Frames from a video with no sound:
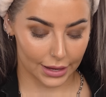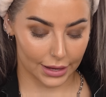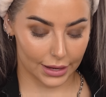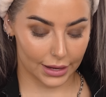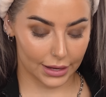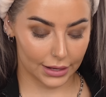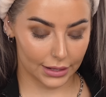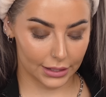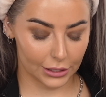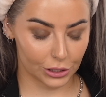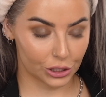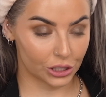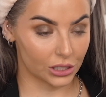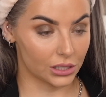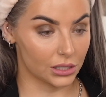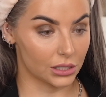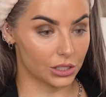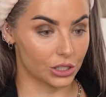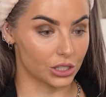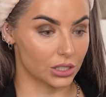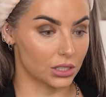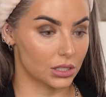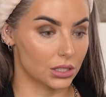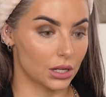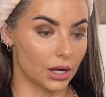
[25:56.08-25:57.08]
It literally is
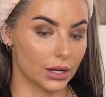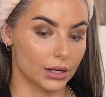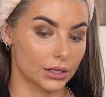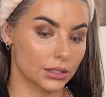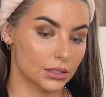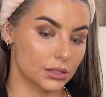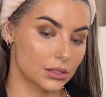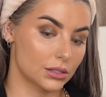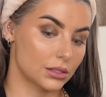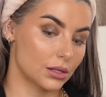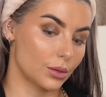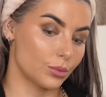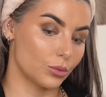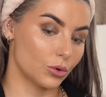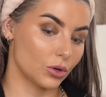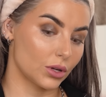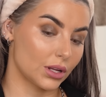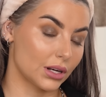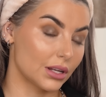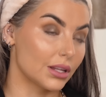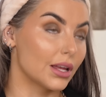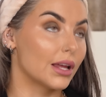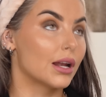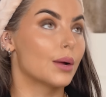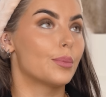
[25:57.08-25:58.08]
just like somewhat,
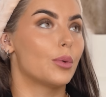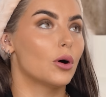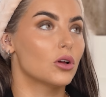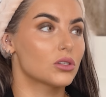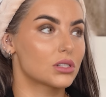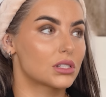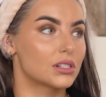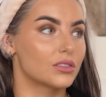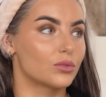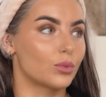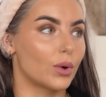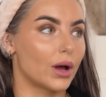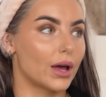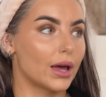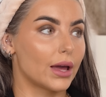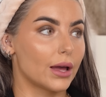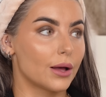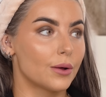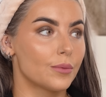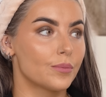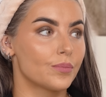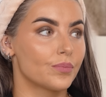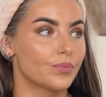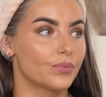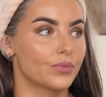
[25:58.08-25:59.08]
in, in a positive
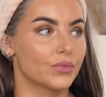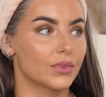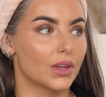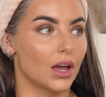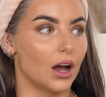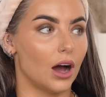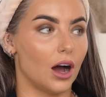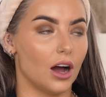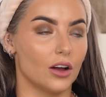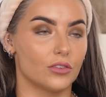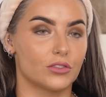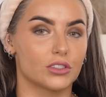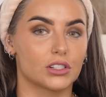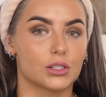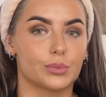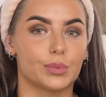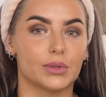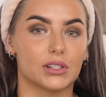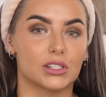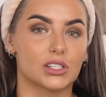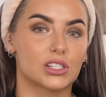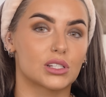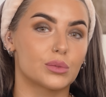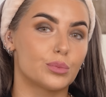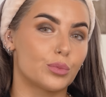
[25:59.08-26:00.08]
way, I've just
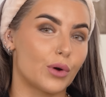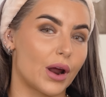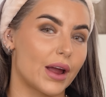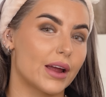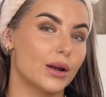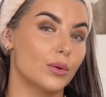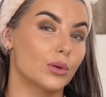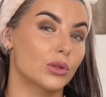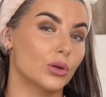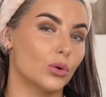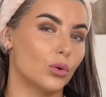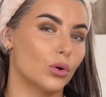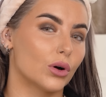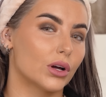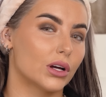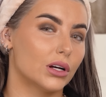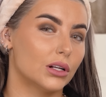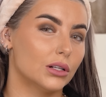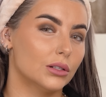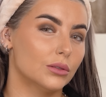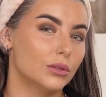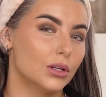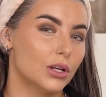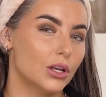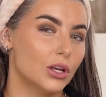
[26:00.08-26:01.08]
been sprayed with
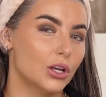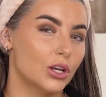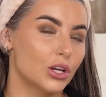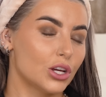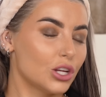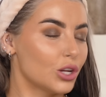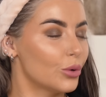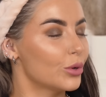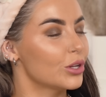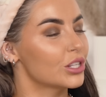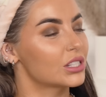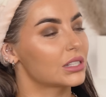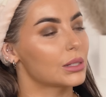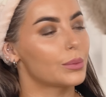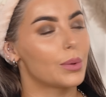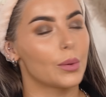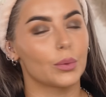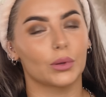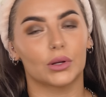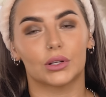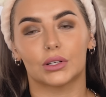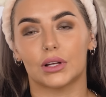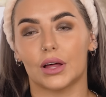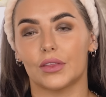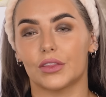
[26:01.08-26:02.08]
oil. You know when you see
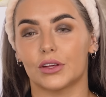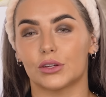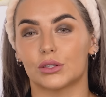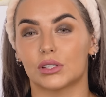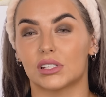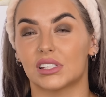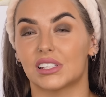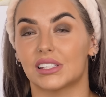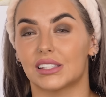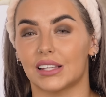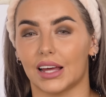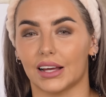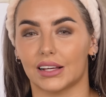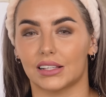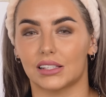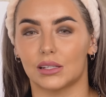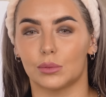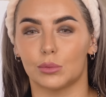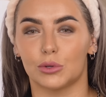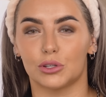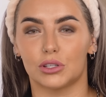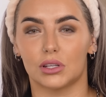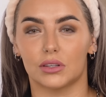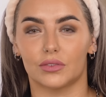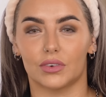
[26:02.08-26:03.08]
people in like those sexy
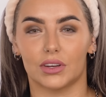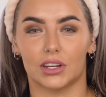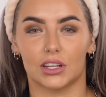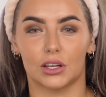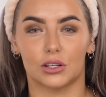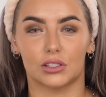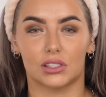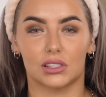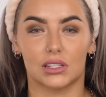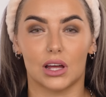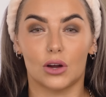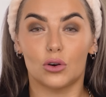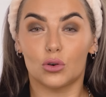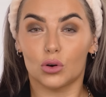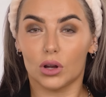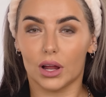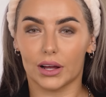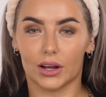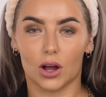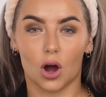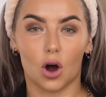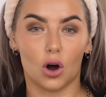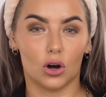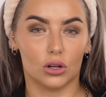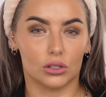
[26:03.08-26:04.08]
music videos and they're all
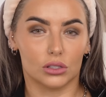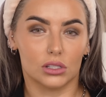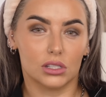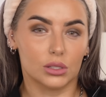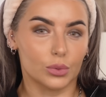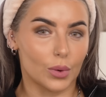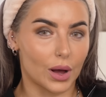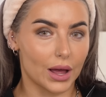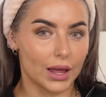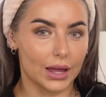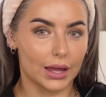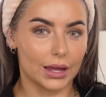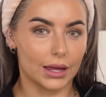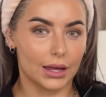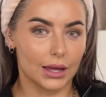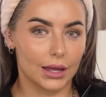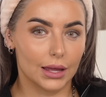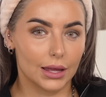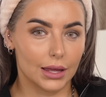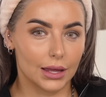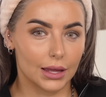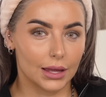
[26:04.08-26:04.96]
like hot and sweaty